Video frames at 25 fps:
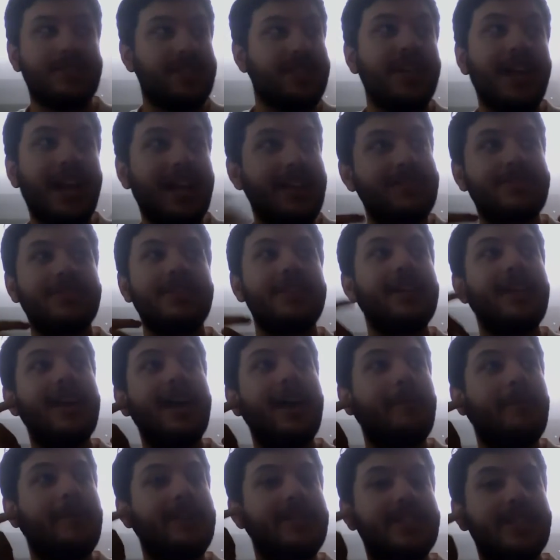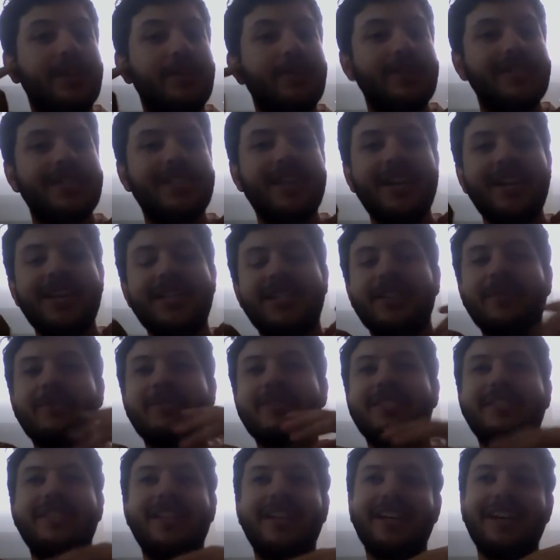She actually I mean she was she
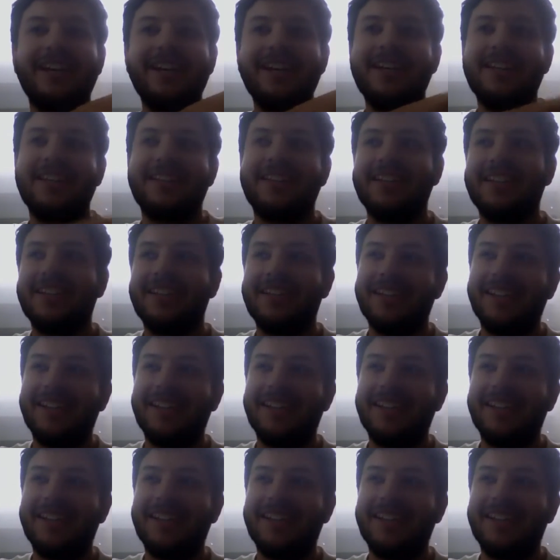was the the